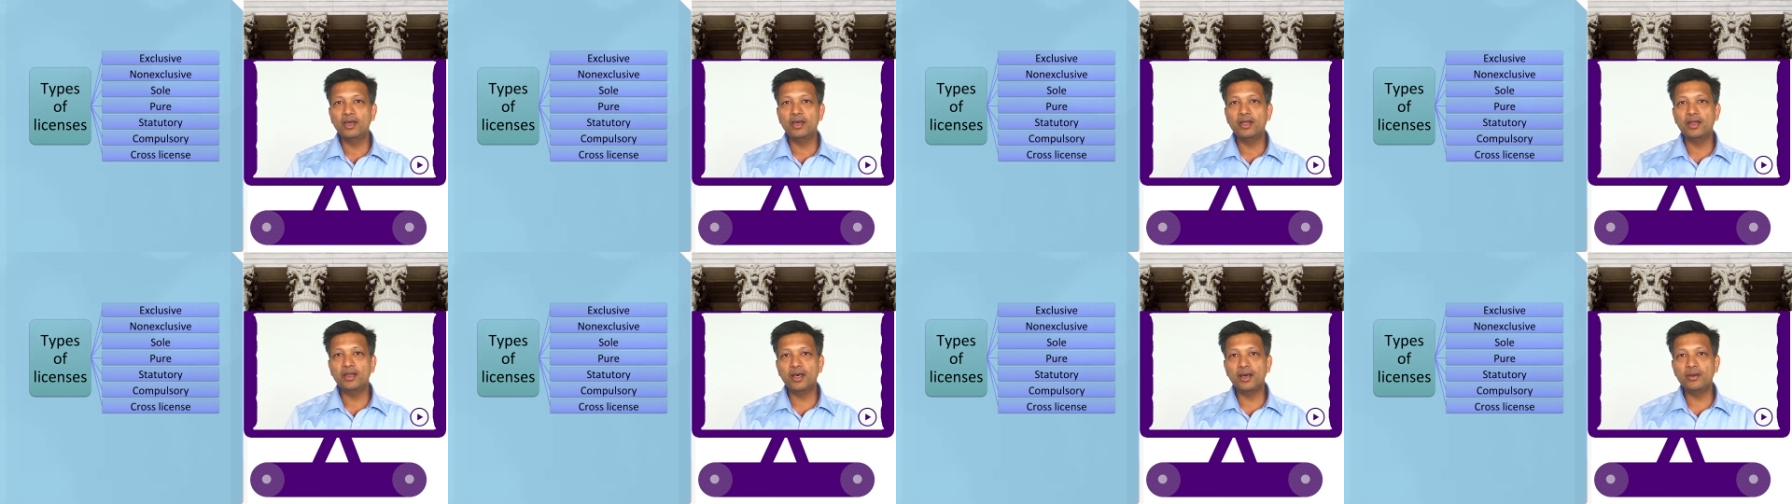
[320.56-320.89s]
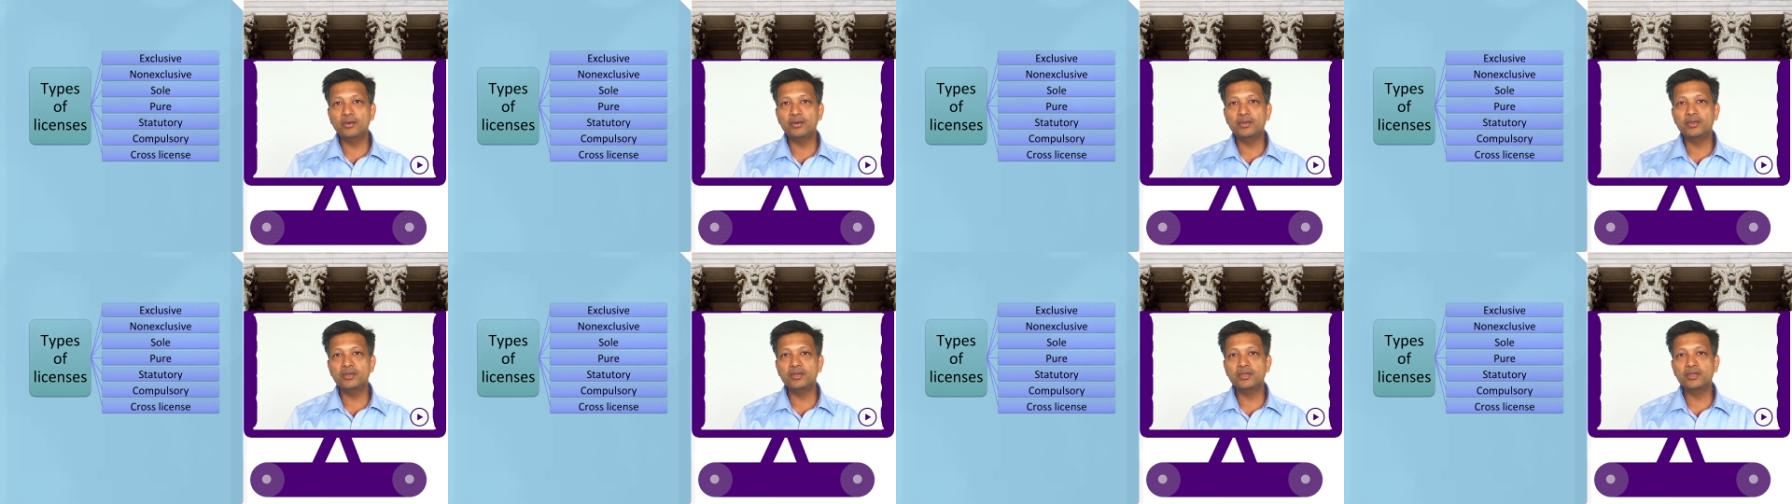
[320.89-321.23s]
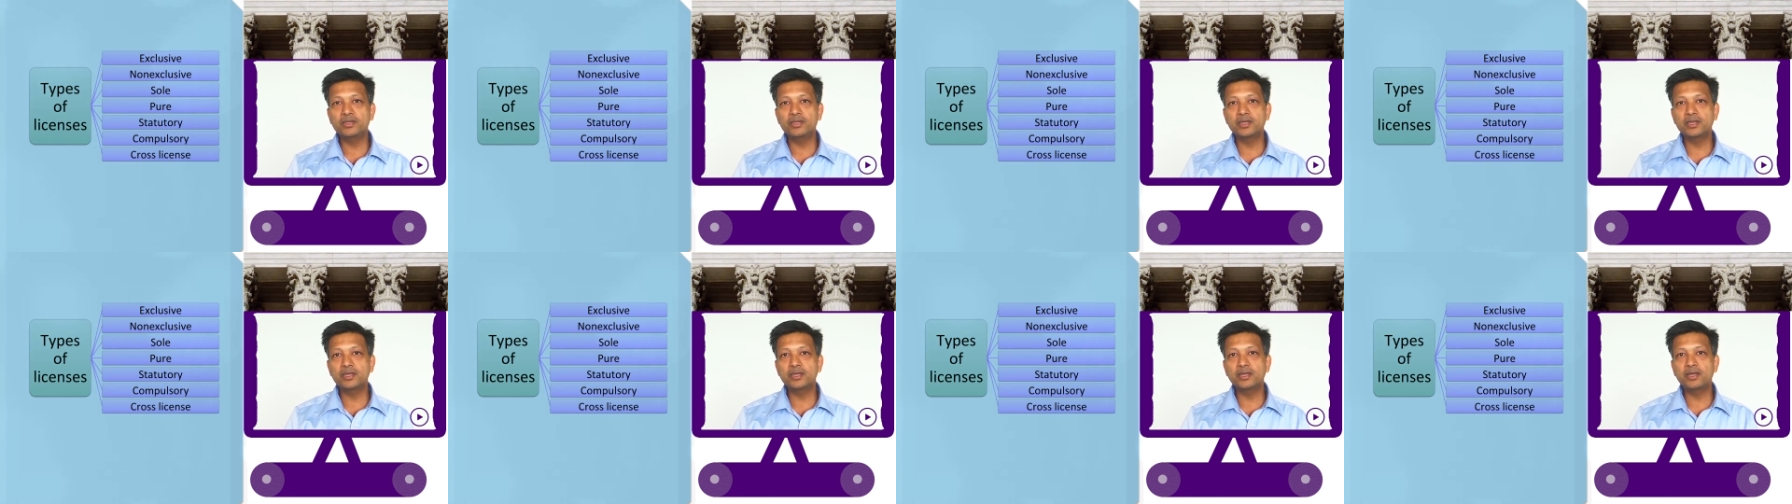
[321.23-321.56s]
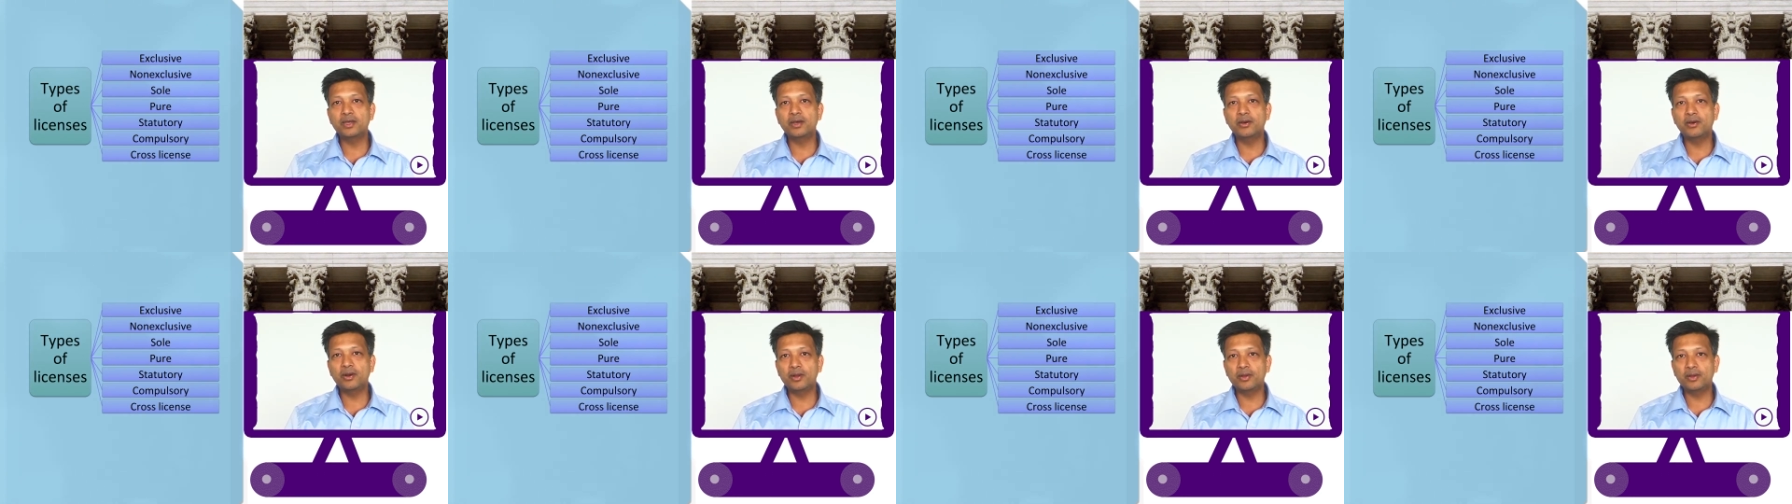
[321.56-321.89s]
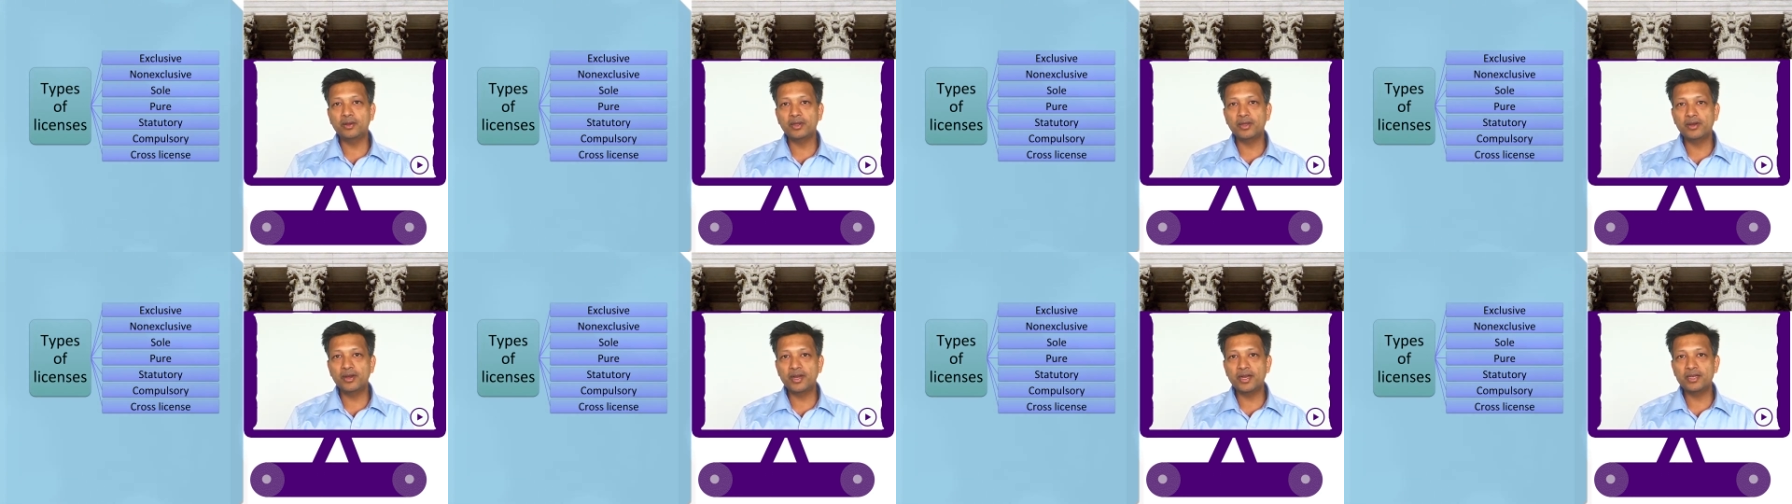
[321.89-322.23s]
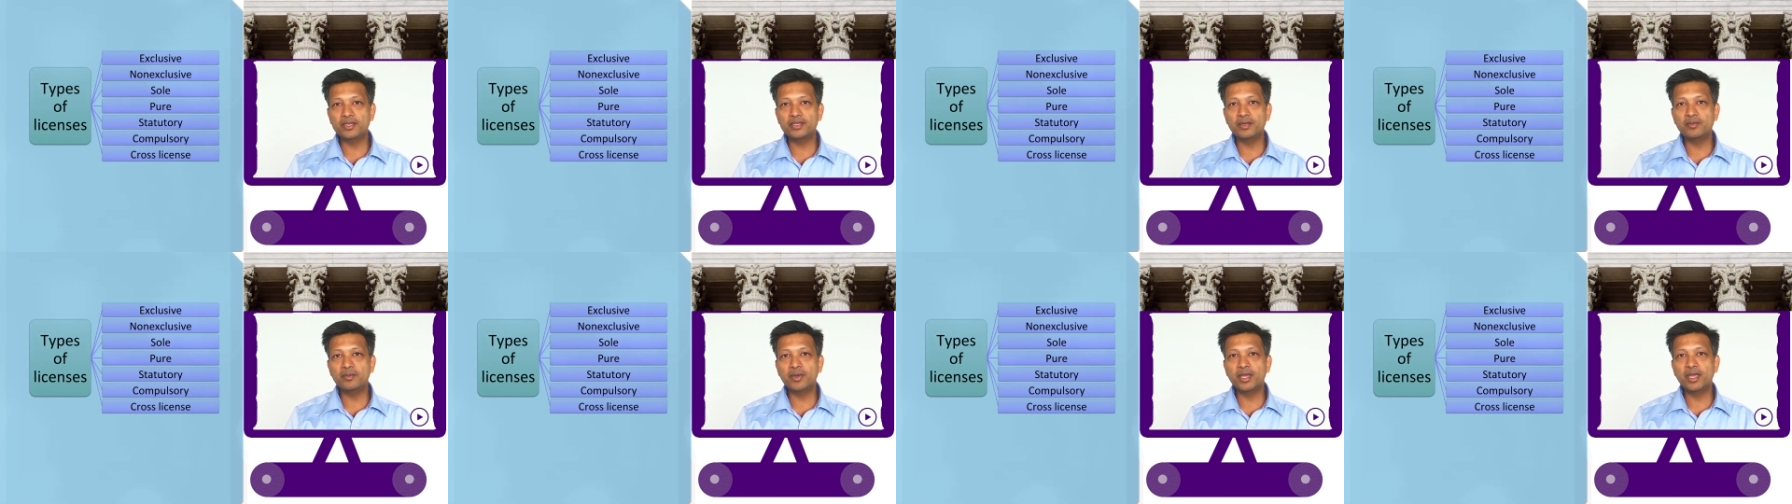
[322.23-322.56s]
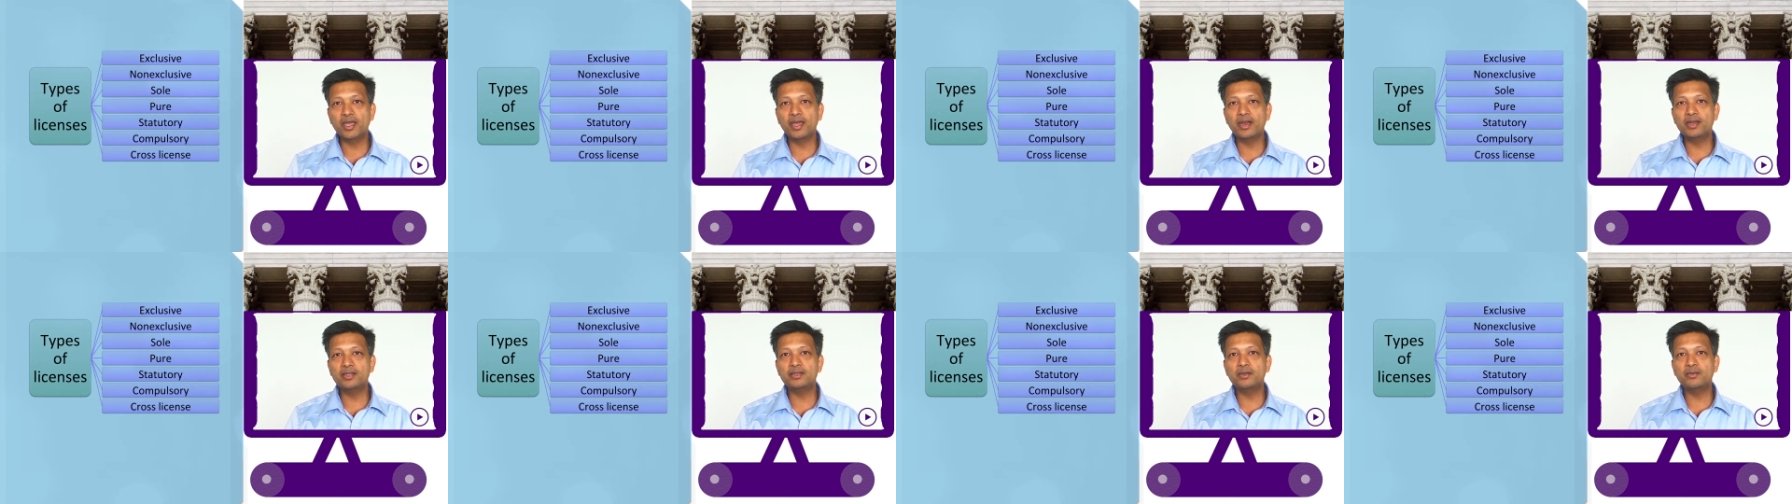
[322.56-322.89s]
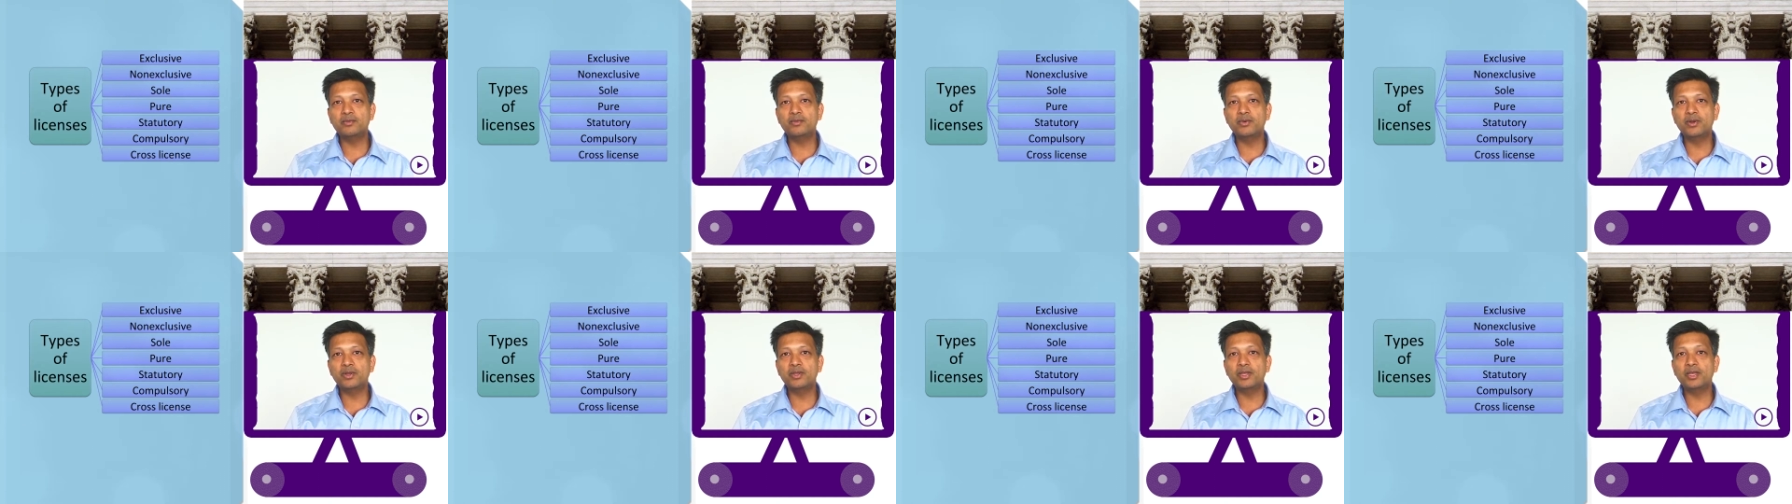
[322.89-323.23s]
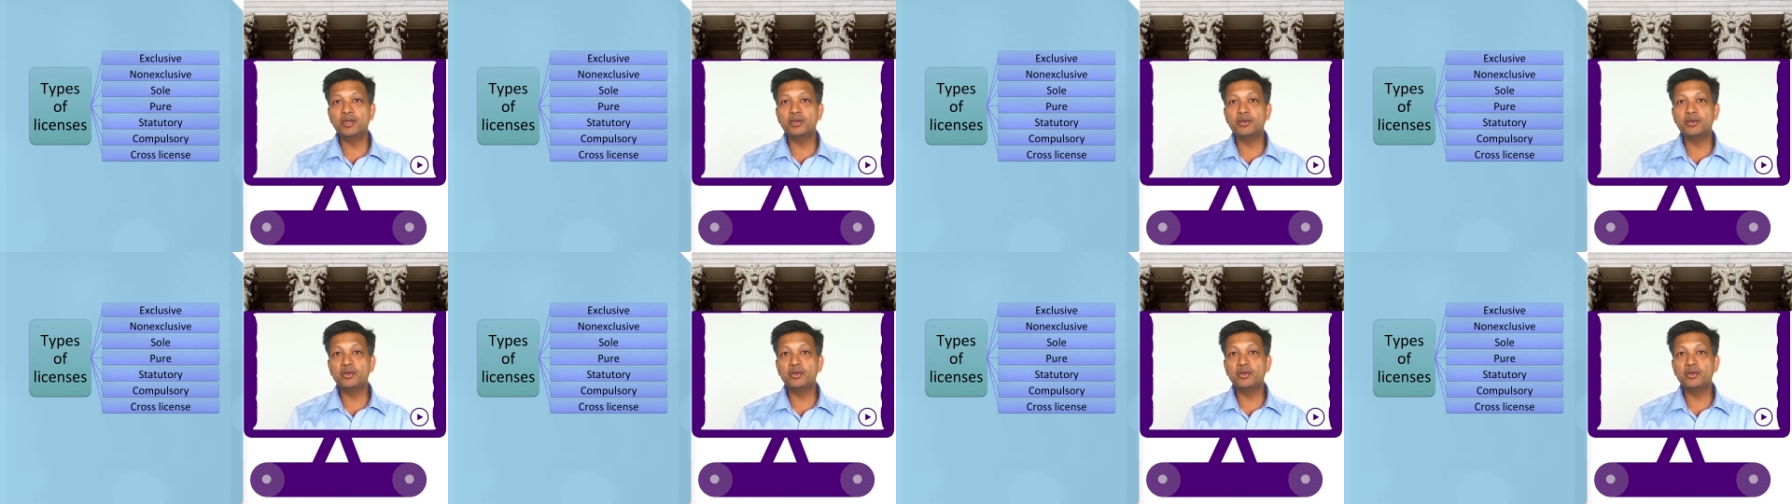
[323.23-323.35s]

allows or creates a mechanism for the